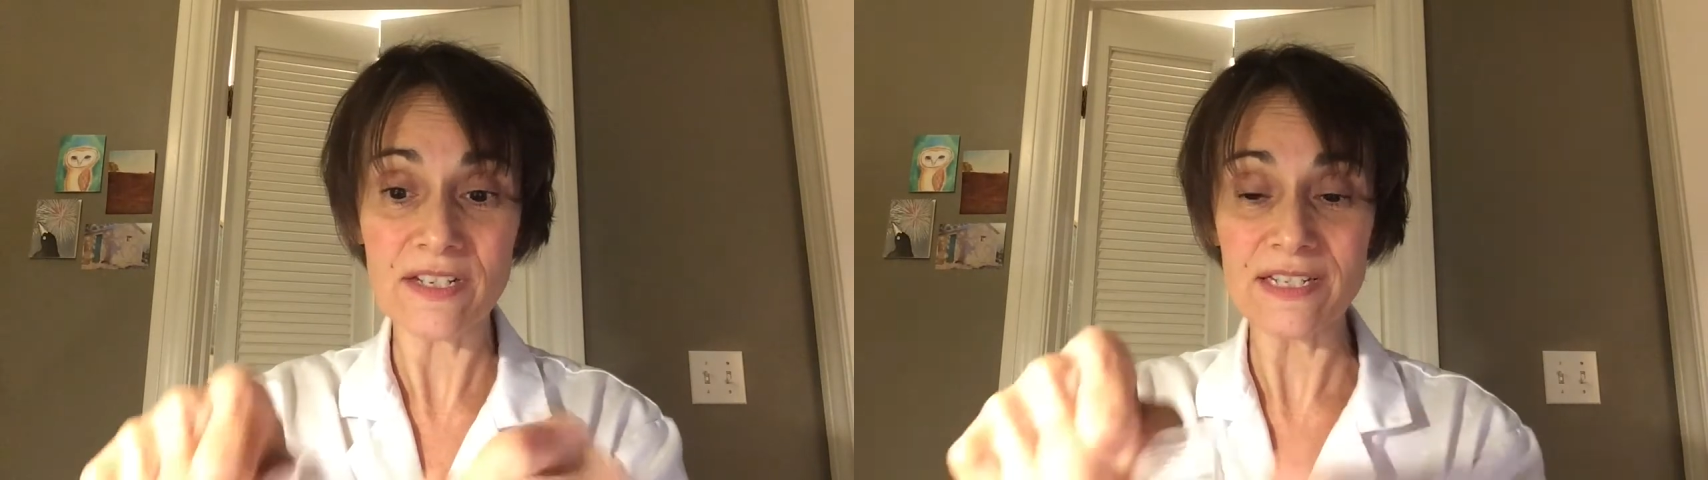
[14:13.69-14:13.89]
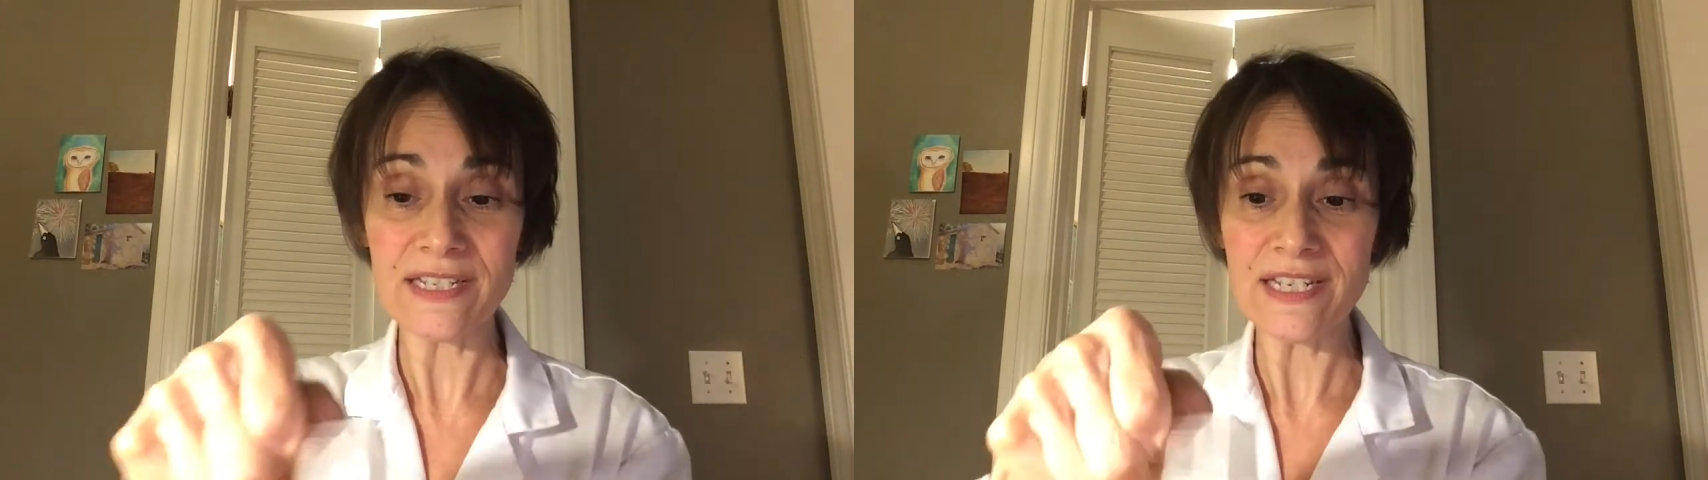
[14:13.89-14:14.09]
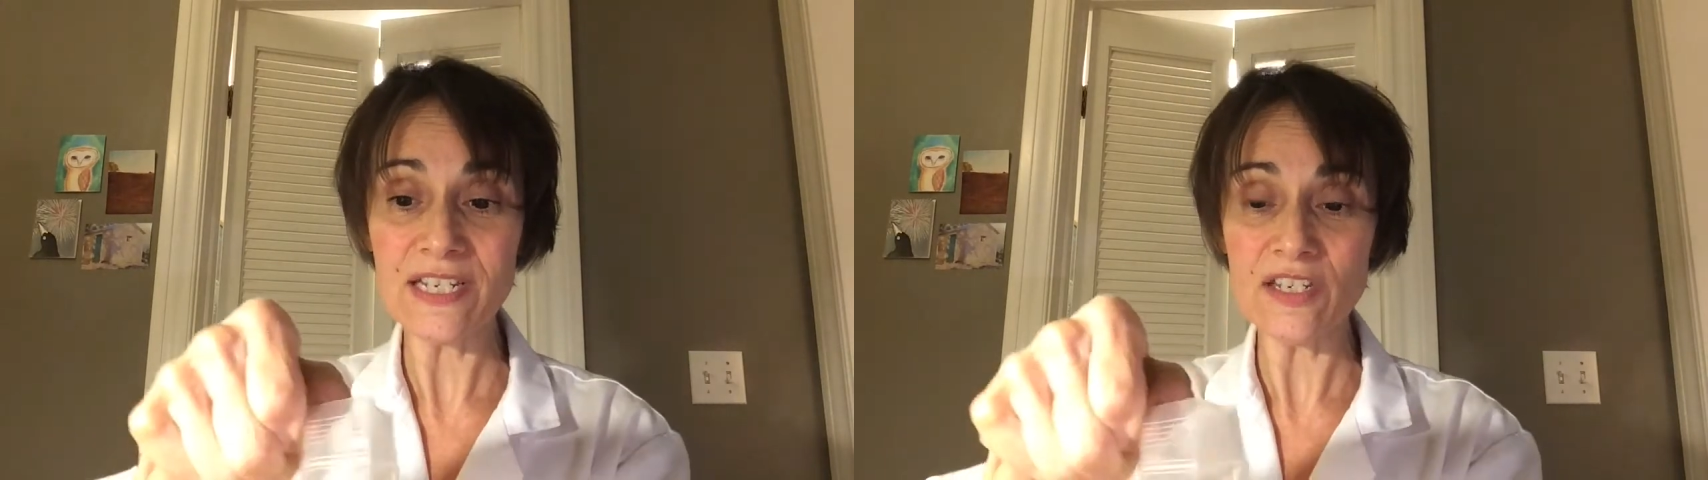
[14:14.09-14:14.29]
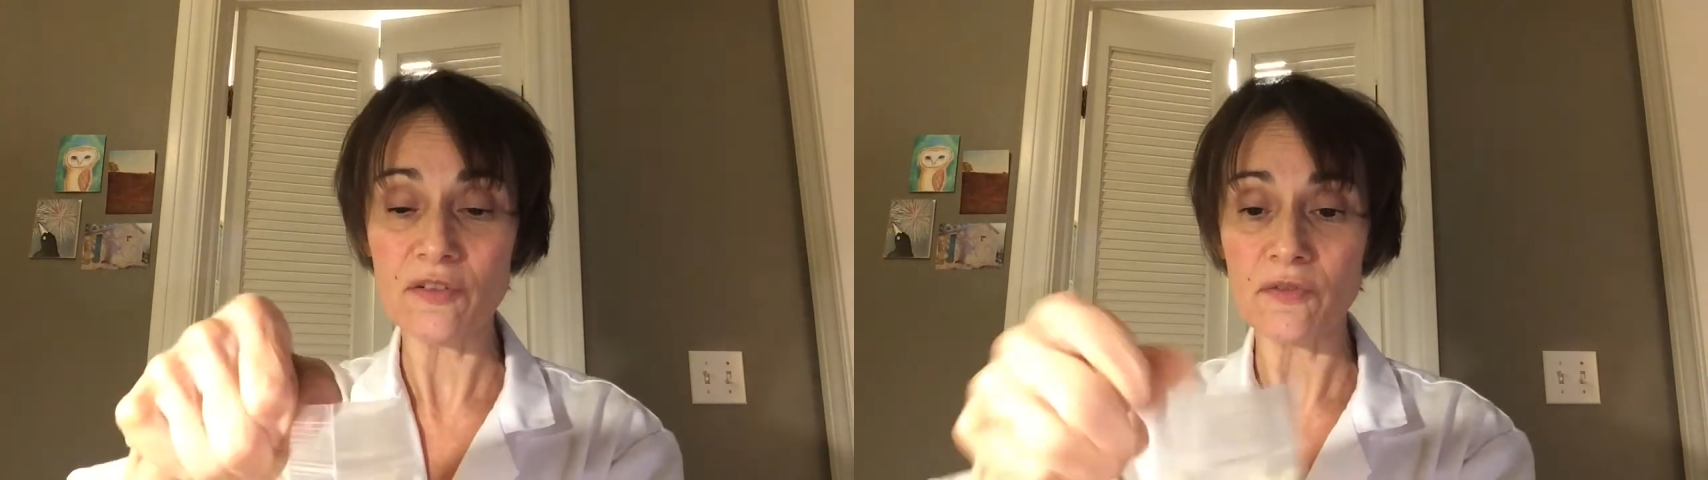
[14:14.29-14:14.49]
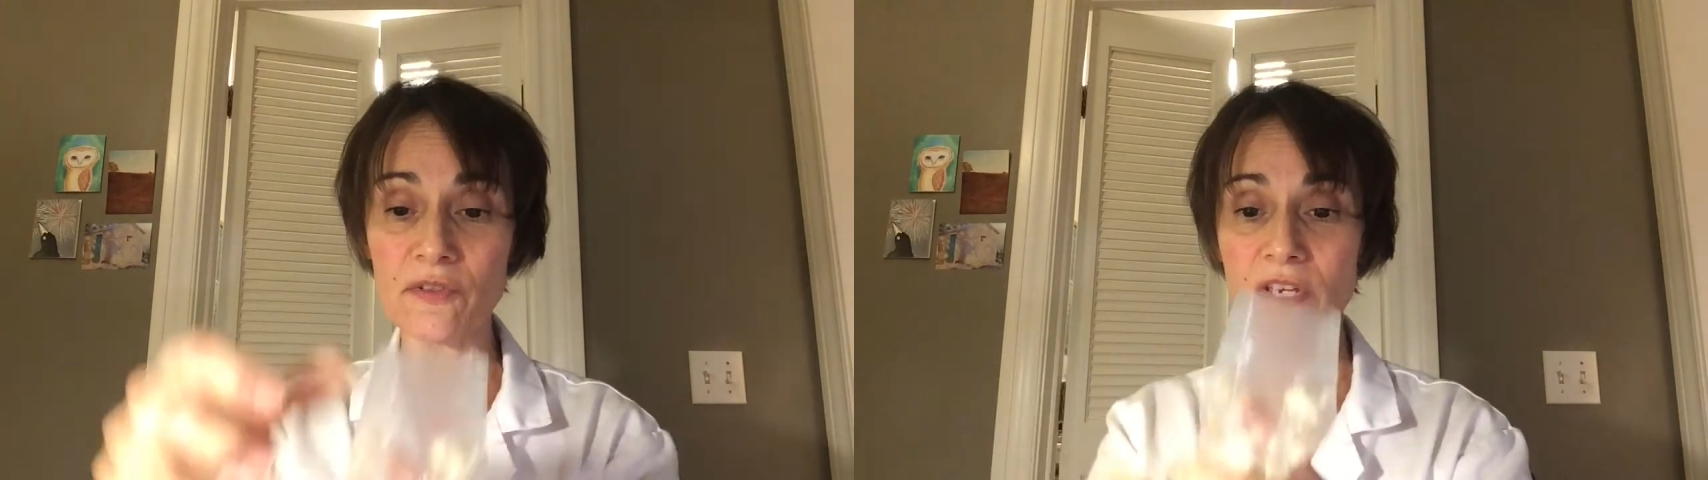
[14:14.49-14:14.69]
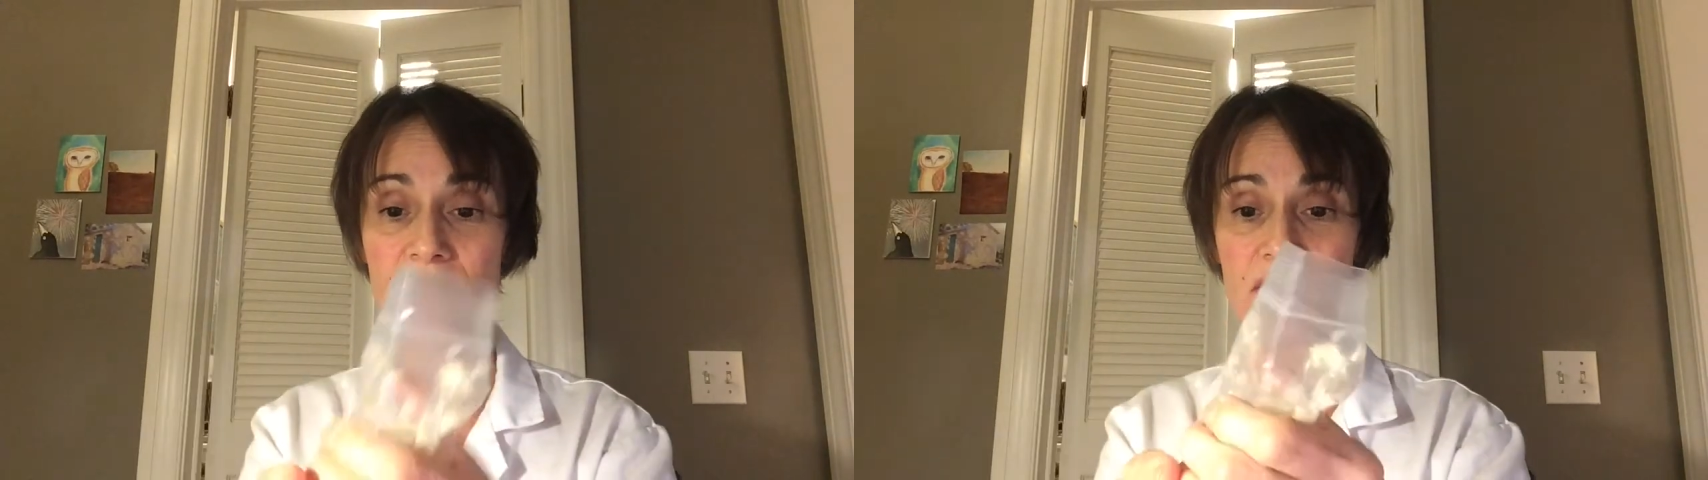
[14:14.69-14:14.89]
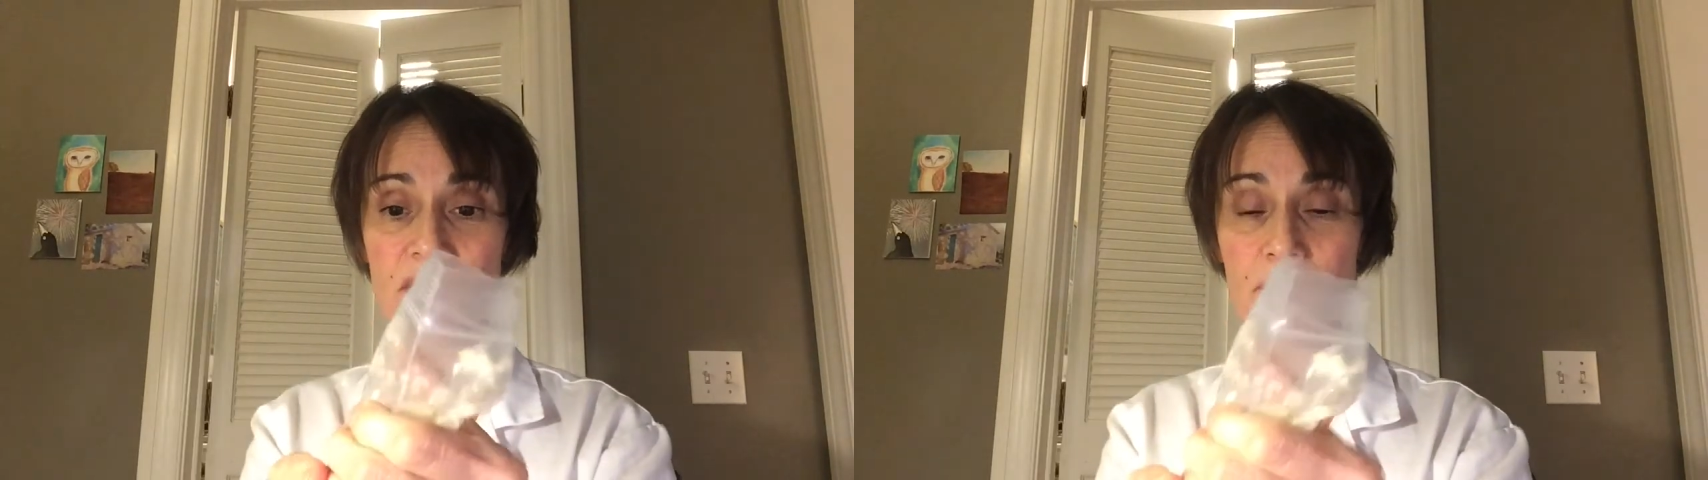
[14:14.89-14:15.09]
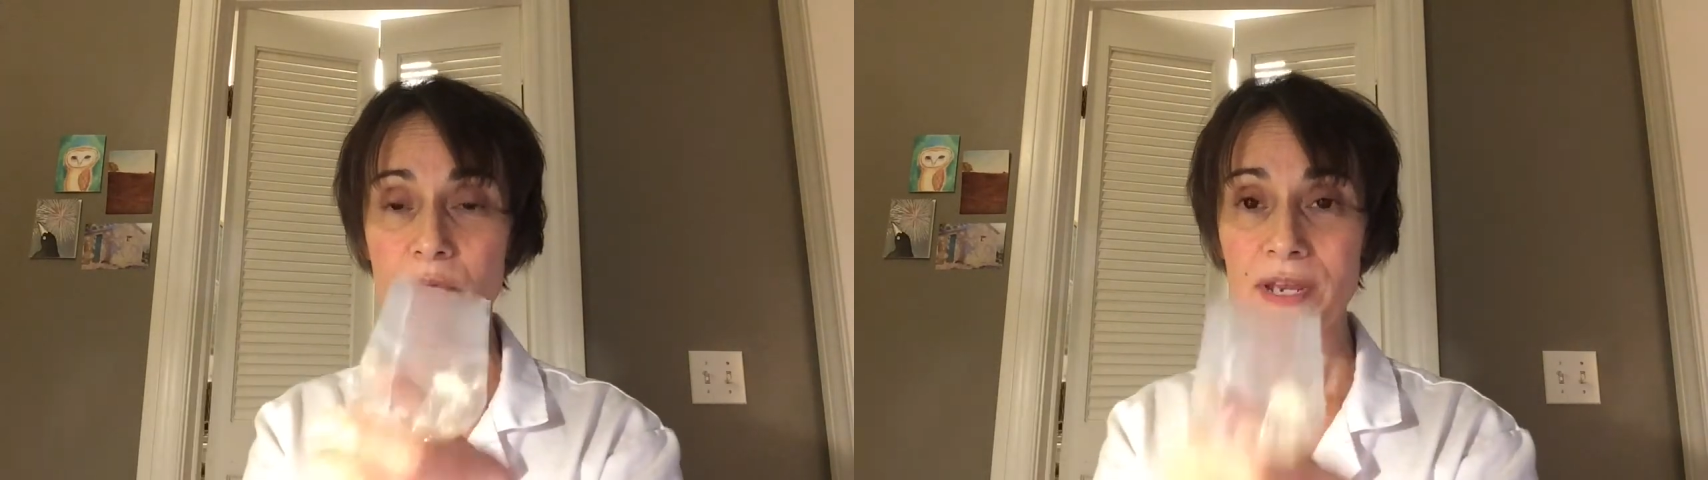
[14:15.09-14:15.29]
continues
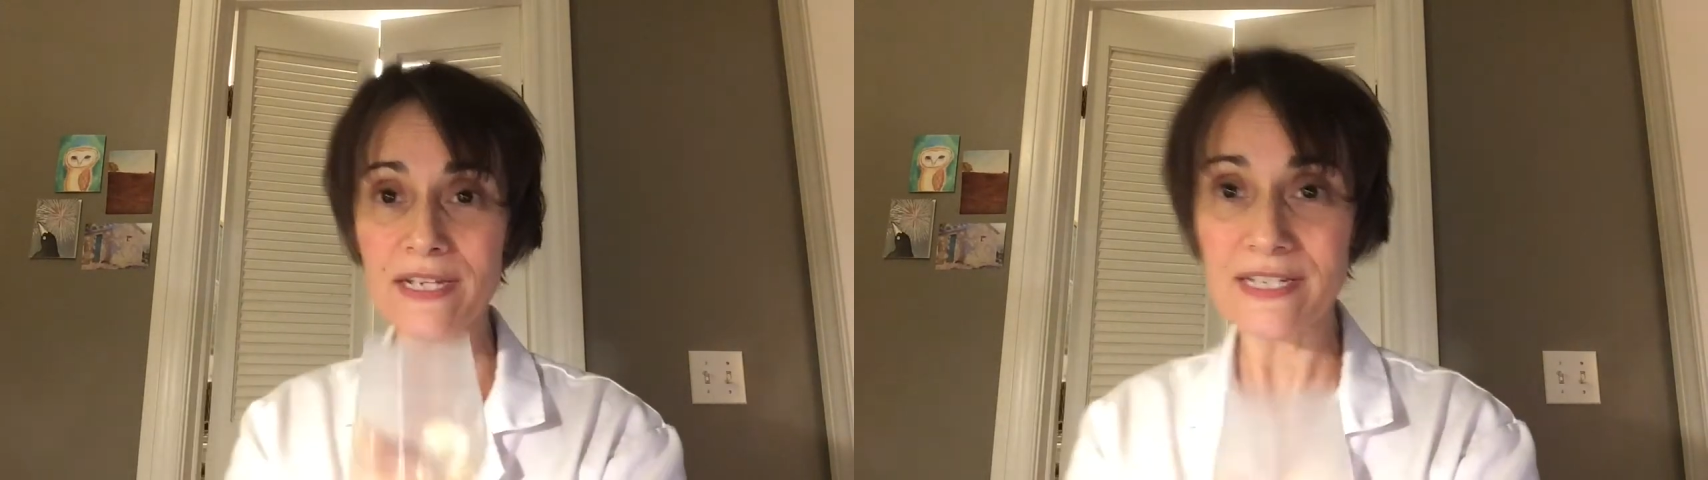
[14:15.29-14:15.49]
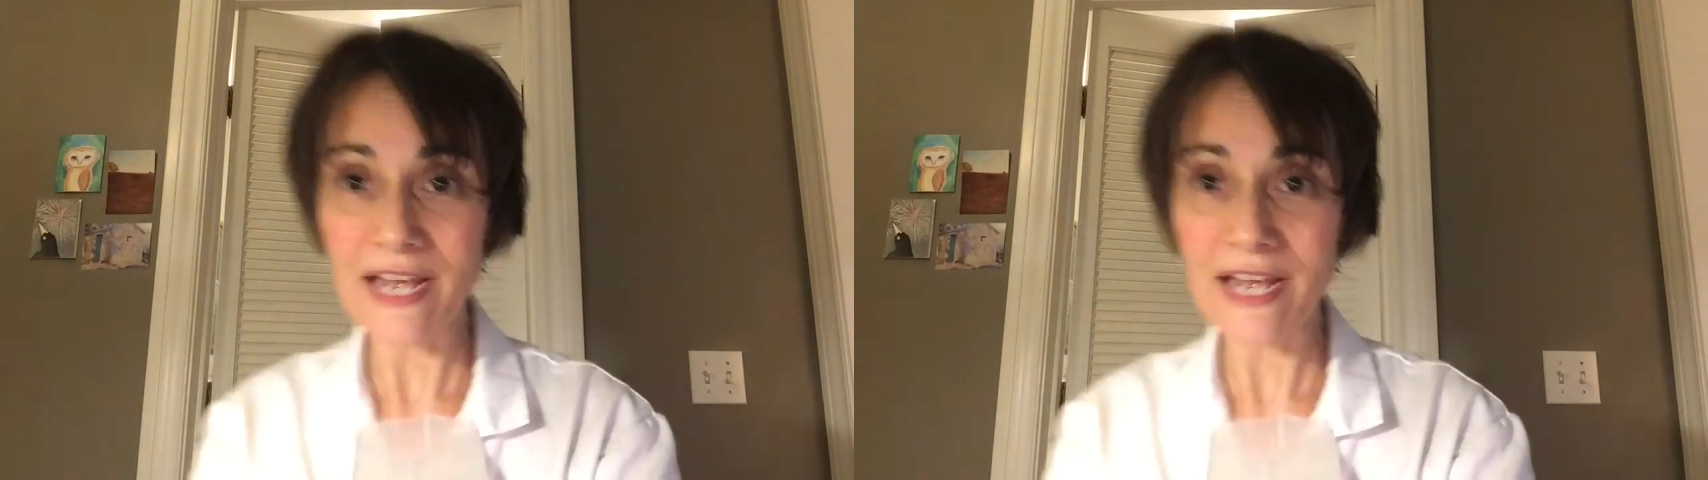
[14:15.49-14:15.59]
to break